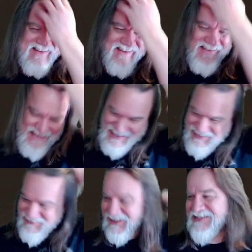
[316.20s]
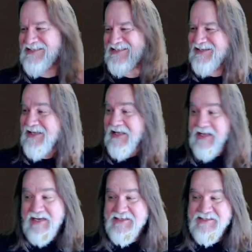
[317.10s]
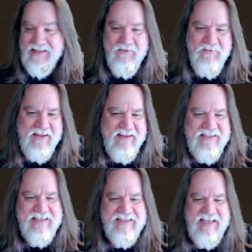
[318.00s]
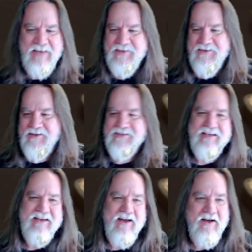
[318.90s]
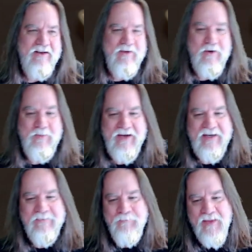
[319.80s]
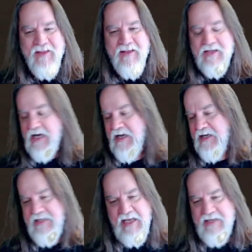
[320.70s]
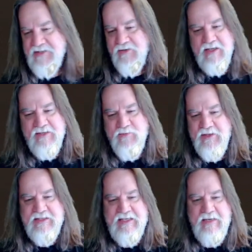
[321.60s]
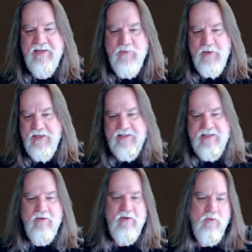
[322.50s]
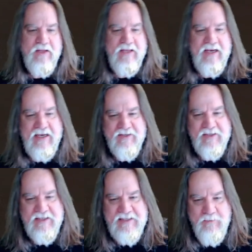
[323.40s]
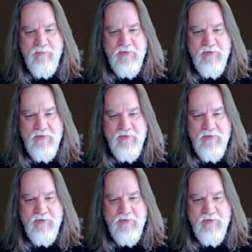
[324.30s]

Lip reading: Anyways, I just love the fact that Des Games calls it an Oprah. Yeah, so this one is the only one that actually seemed pretty